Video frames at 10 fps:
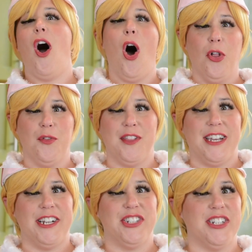all over the
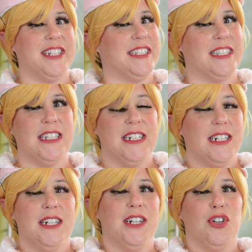kitchen, because
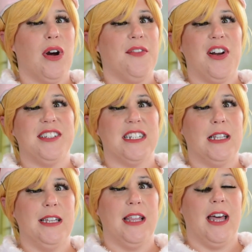whoever has to
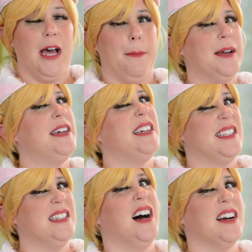clean that up
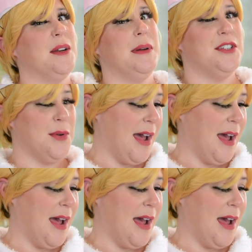is not gonna be too